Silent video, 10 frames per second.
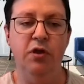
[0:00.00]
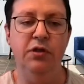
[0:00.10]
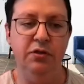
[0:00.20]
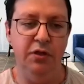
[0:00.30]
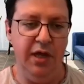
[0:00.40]

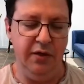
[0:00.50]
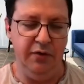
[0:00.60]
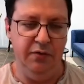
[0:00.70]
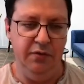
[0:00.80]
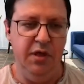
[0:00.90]
work on it
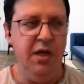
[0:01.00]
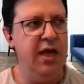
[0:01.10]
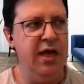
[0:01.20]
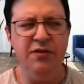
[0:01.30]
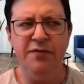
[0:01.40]
together.
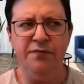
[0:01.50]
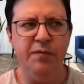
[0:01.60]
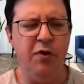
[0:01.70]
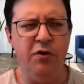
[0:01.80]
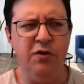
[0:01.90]
Even
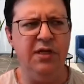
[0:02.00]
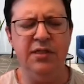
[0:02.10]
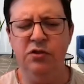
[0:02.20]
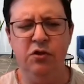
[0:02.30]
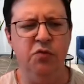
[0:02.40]
if the partner
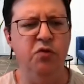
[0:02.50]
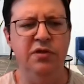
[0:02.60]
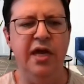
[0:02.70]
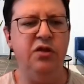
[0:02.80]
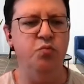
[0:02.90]
doesn't
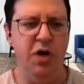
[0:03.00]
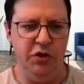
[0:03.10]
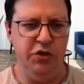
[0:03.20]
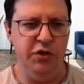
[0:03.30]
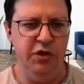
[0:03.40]
contribute that
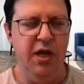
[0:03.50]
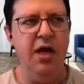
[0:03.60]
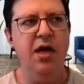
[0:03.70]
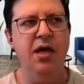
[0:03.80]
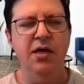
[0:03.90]
much,
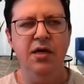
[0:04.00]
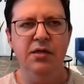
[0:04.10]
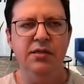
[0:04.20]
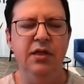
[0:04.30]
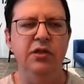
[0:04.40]

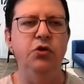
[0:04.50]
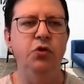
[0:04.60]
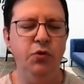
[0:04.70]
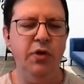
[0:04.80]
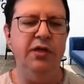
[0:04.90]
still
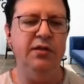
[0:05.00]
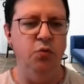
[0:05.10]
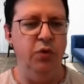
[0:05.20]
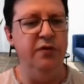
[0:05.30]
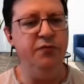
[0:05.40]
you
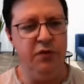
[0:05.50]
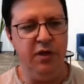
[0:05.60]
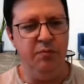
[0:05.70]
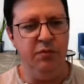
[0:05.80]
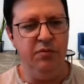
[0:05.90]
created a win for
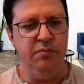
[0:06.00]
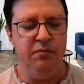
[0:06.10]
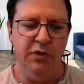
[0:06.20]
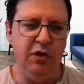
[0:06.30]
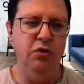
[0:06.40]
them.
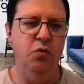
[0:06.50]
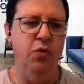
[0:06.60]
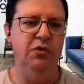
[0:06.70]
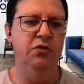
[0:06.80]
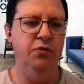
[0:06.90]
They're going to
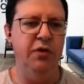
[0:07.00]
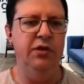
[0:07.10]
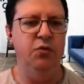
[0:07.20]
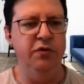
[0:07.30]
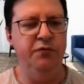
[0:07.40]
want to
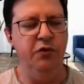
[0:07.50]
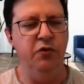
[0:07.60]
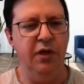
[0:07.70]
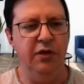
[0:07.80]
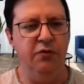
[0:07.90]
create a win
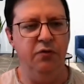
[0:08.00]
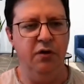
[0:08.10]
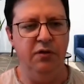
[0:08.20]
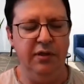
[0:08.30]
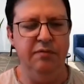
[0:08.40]
for you later
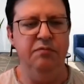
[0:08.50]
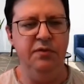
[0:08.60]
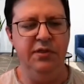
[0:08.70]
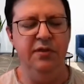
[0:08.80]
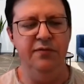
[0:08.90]
on. They
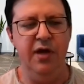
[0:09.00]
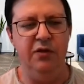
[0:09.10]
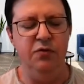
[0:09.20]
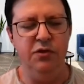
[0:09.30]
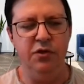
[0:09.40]
see the
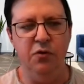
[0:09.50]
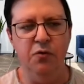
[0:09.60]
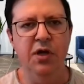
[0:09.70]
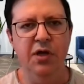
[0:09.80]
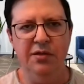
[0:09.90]
value.
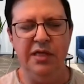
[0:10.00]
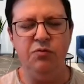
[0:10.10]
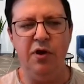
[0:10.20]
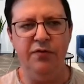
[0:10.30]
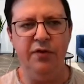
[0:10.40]
So
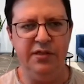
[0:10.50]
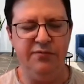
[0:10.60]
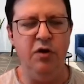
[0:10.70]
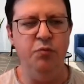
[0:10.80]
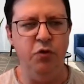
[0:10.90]
that's why I think
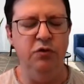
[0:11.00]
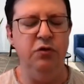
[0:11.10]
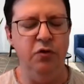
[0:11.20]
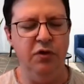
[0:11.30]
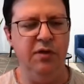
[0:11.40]
it's very
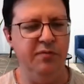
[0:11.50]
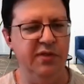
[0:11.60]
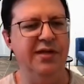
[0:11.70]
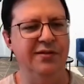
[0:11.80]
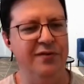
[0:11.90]
important to look at
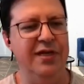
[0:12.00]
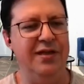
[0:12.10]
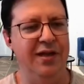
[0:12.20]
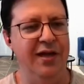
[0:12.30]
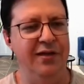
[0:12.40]
them as a
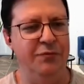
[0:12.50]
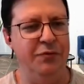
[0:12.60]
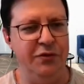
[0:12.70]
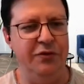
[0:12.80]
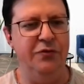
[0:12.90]
client,
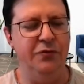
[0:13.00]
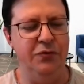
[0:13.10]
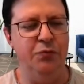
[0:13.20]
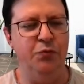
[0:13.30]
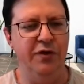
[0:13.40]
which you need to, to